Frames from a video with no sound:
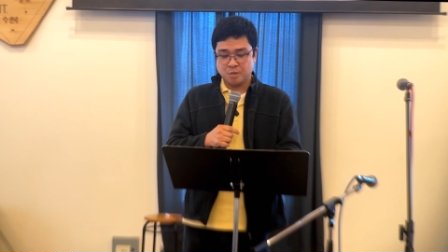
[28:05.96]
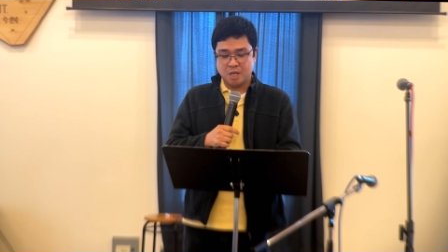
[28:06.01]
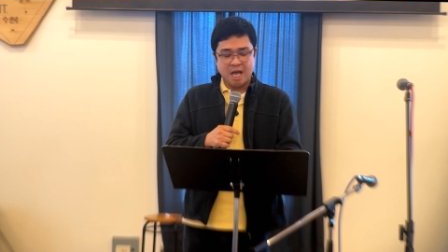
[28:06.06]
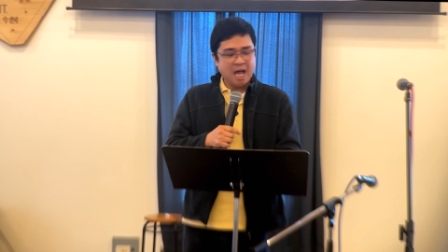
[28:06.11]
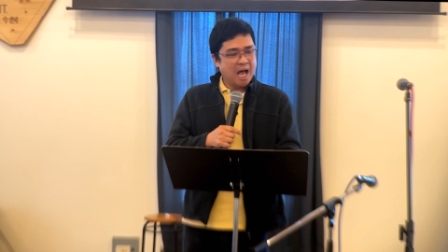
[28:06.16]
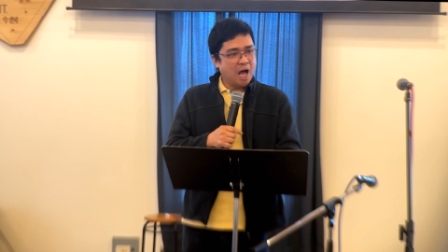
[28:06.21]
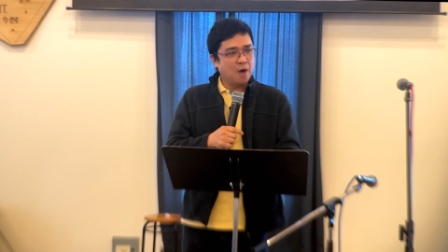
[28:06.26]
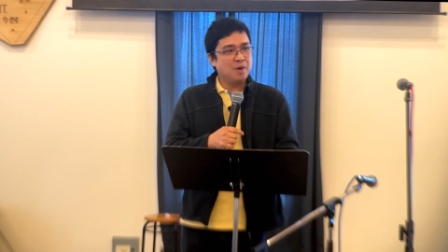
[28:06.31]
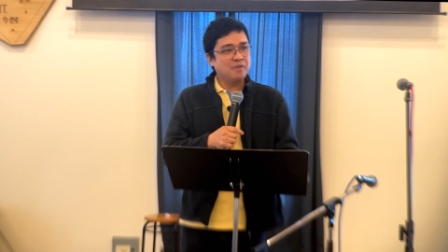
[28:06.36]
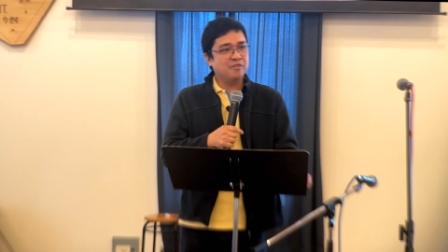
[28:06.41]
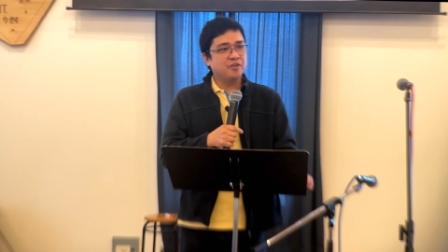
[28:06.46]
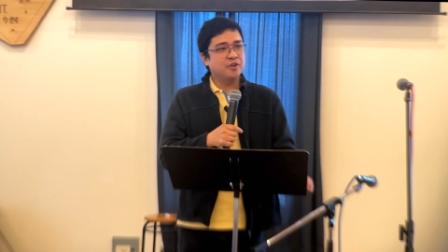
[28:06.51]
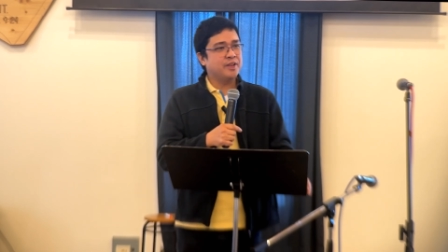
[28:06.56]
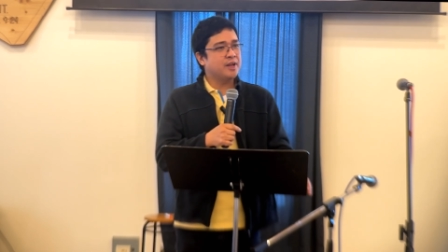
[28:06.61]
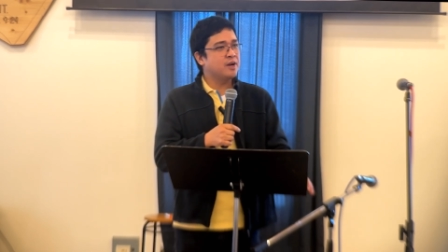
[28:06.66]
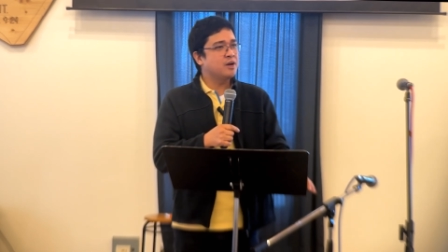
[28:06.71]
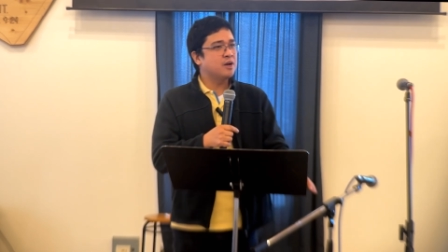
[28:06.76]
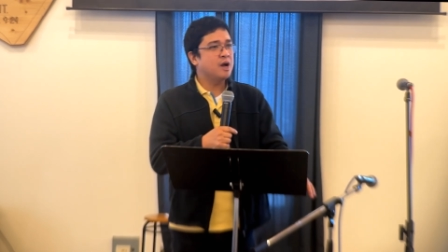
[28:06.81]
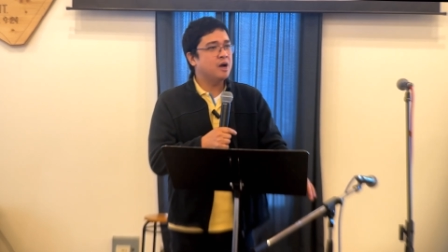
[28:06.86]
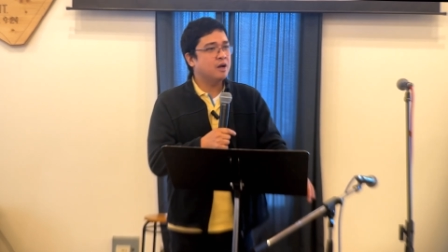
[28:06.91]
However,
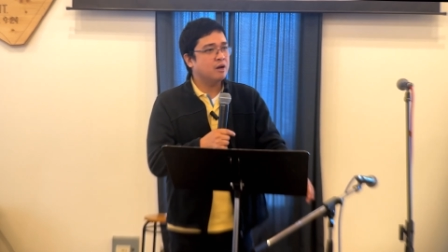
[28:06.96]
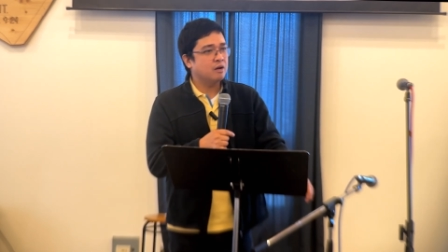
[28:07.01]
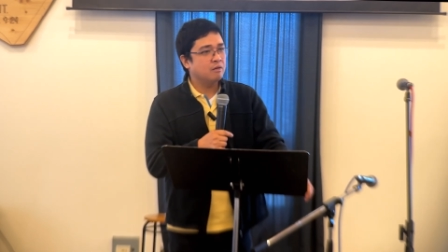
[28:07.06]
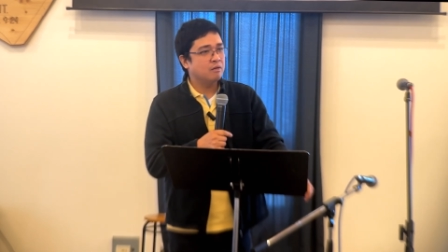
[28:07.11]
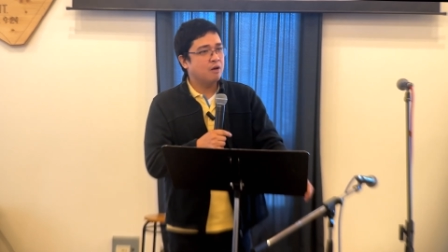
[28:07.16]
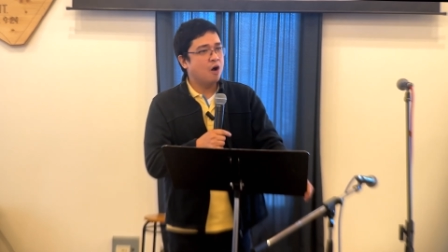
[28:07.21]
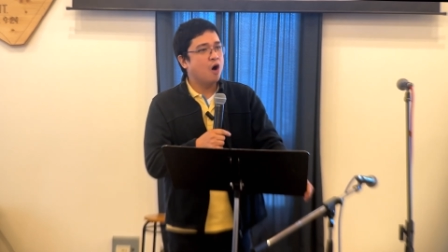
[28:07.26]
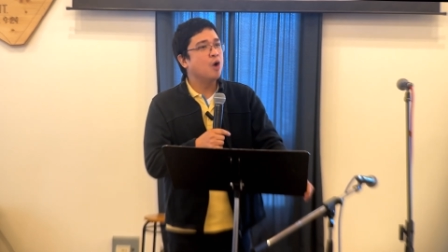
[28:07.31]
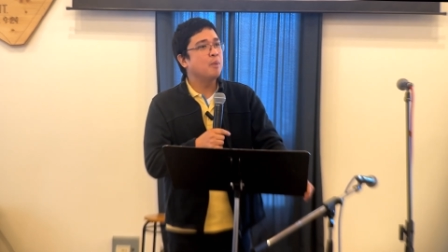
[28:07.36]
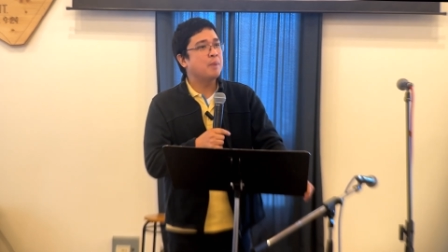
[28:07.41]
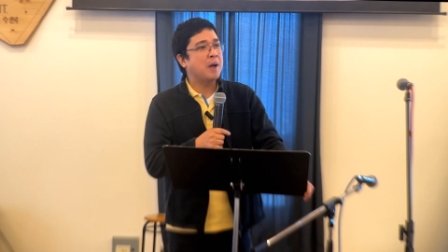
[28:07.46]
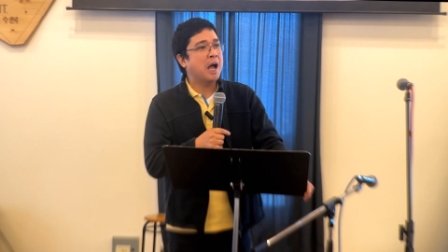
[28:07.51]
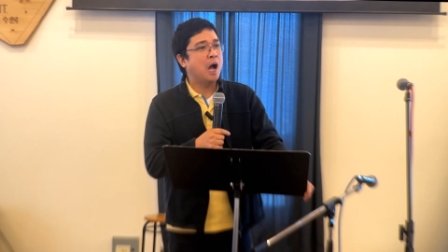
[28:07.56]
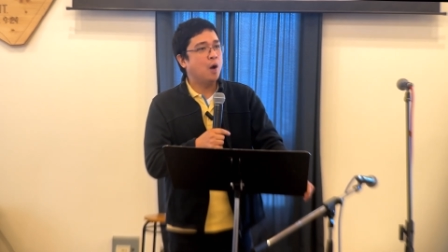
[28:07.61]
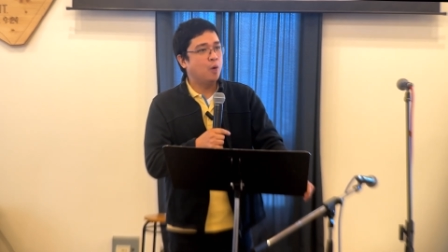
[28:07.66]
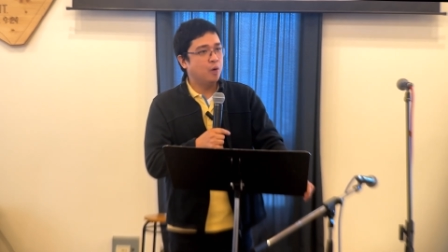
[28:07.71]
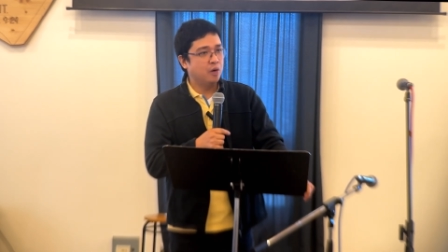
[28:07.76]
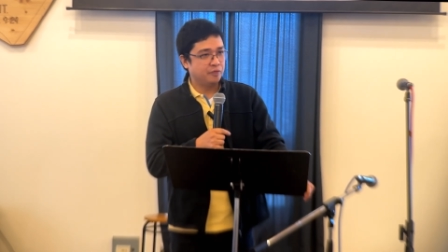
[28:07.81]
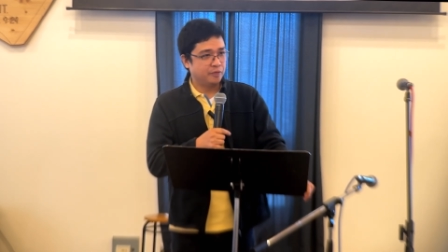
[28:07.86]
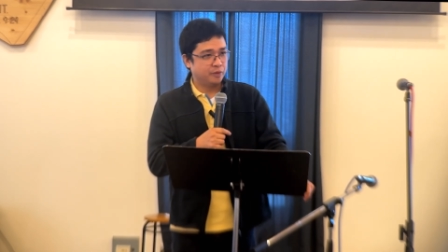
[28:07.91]
they're not all
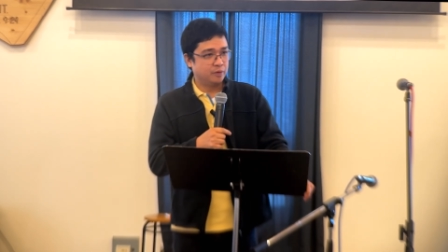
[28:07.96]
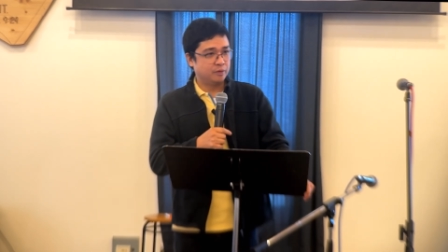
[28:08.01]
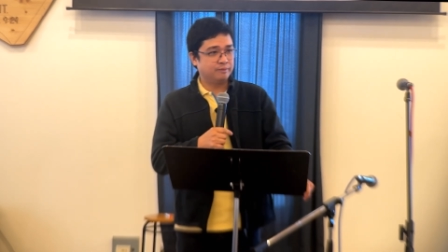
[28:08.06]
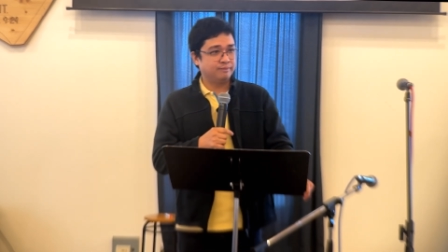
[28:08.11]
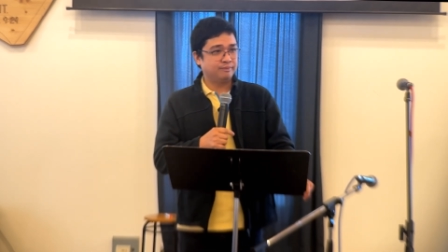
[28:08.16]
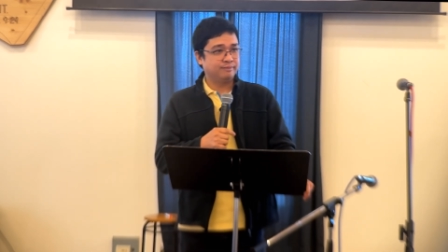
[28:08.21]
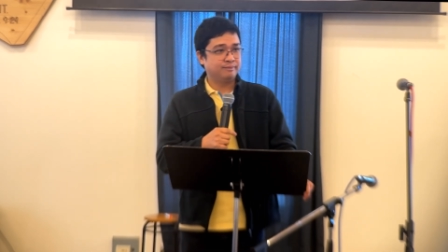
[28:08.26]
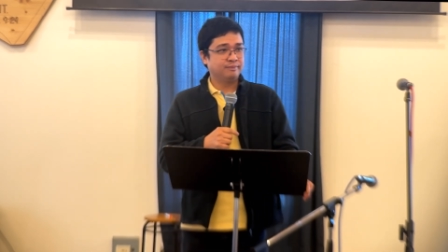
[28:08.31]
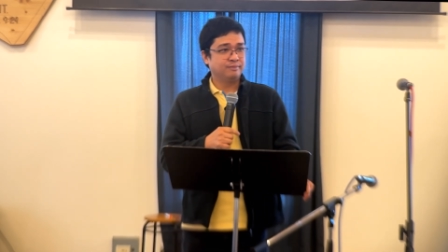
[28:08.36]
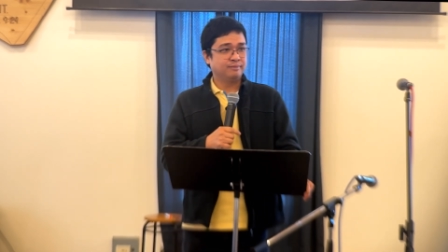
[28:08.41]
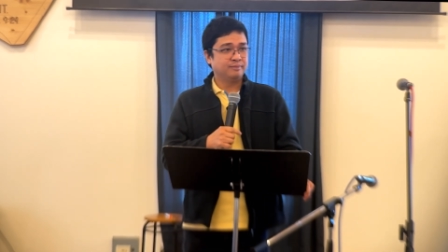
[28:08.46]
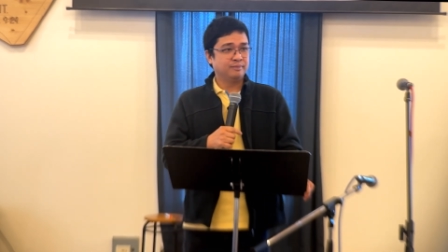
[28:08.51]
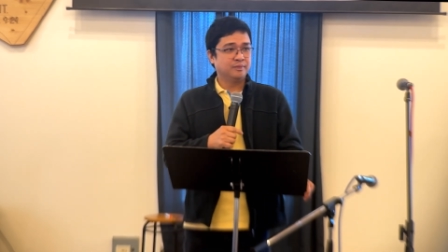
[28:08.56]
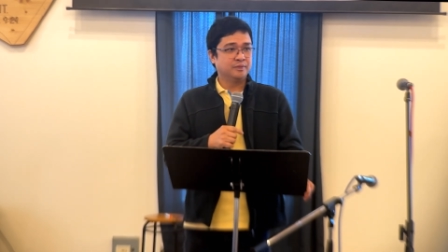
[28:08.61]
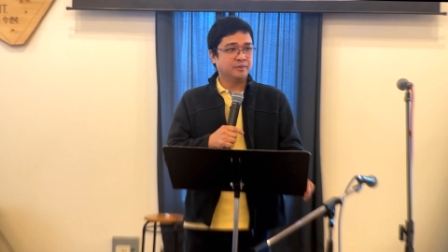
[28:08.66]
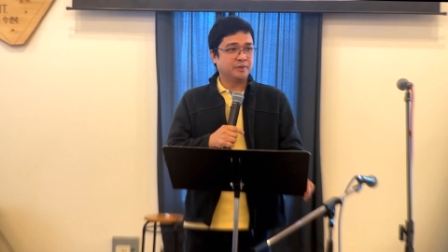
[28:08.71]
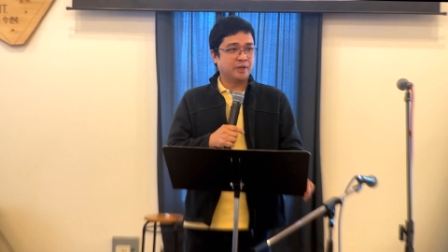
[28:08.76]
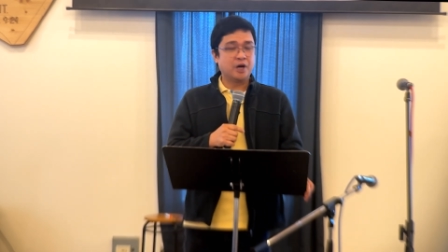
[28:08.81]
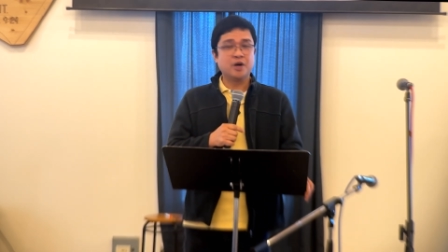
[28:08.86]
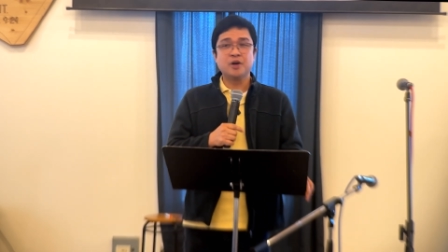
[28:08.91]
powerful.
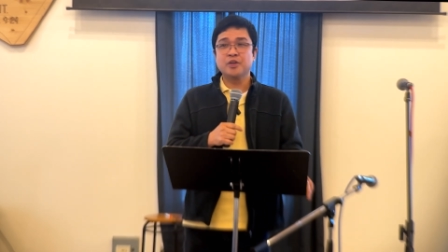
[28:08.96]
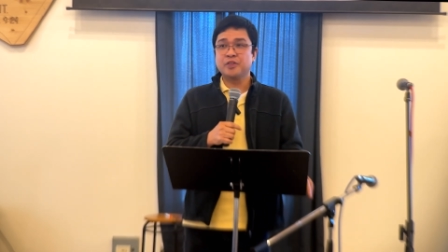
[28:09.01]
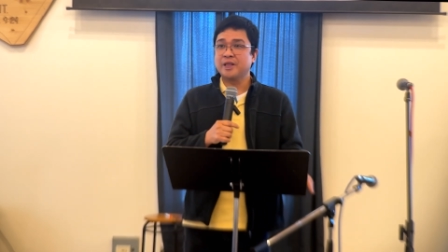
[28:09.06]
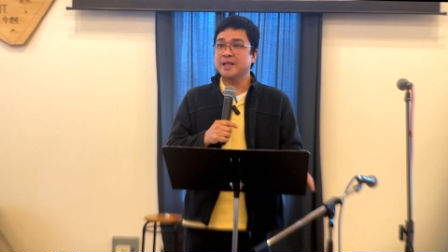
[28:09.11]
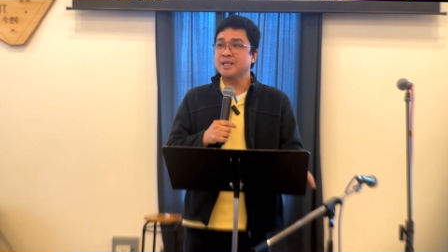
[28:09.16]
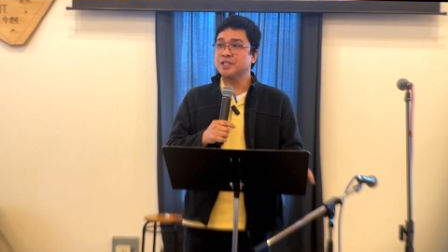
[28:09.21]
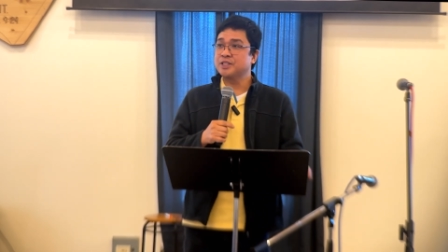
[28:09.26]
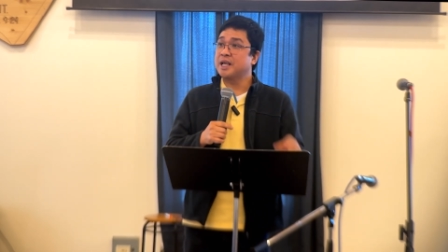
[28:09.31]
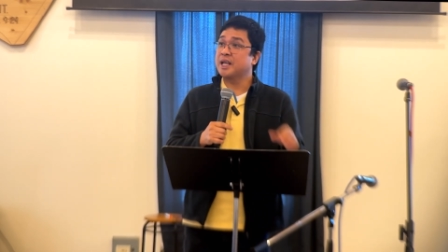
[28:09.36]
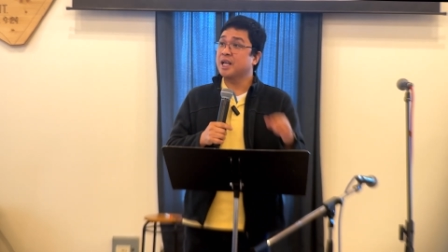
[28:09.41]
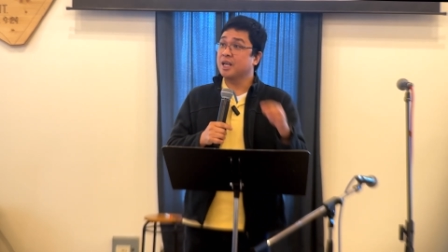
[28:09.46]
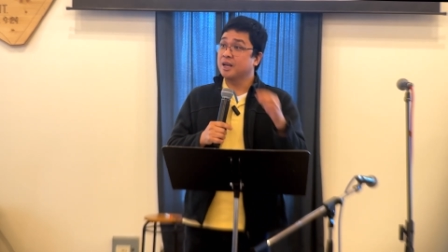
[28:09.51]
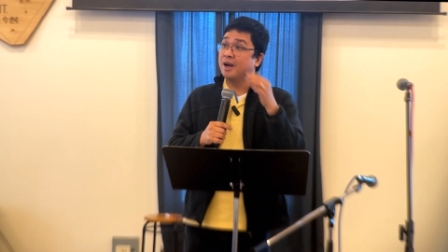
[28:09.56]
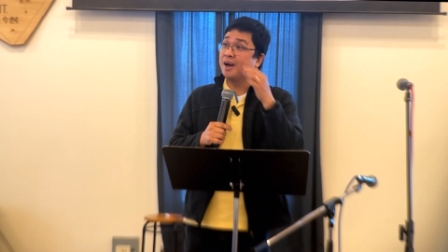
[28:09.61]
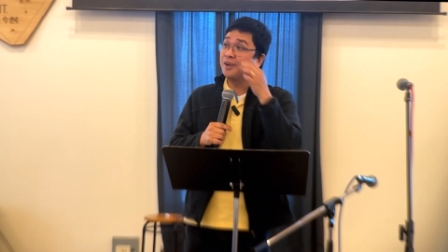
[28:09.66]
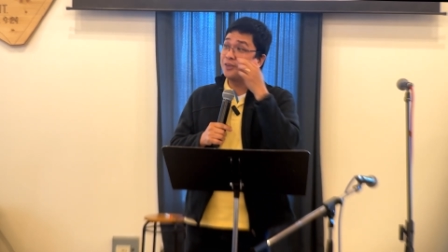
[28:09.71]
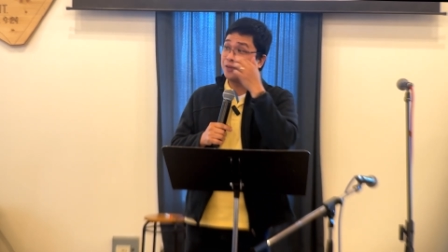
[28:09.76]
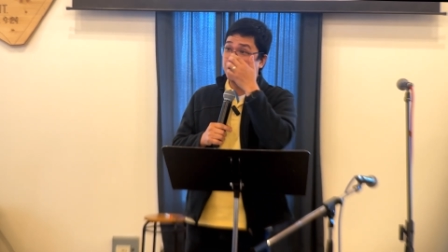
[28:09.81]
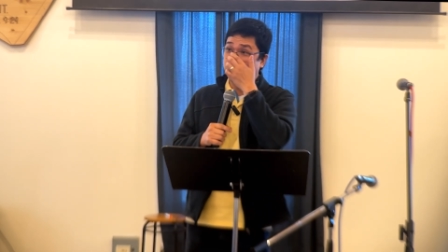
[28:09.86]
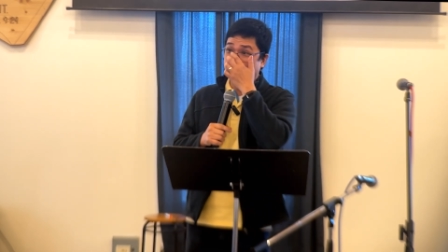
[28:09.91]
There are things they
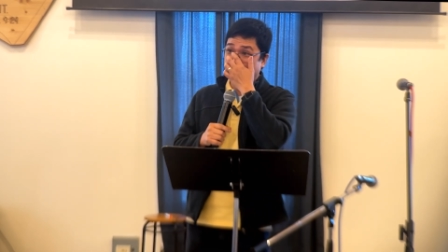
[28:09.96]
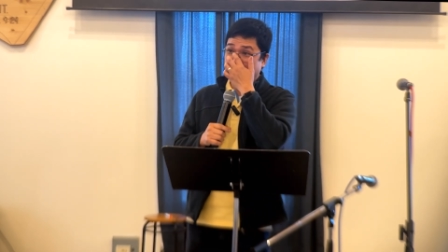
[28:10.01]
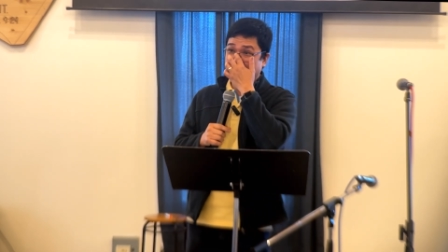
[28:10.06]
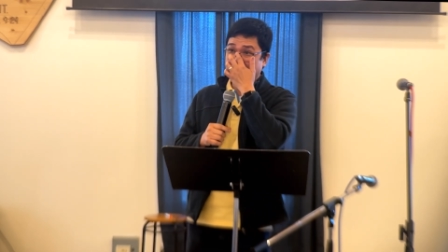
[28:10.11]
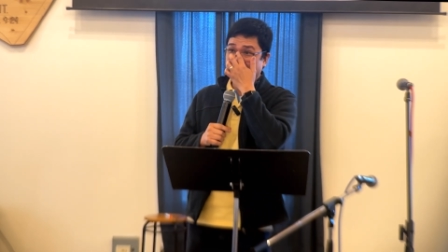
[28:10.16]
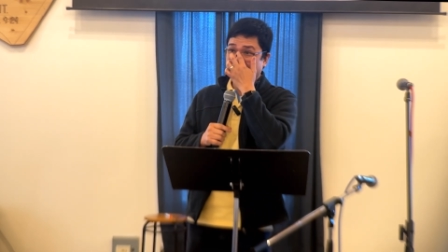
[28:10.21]
cannot do.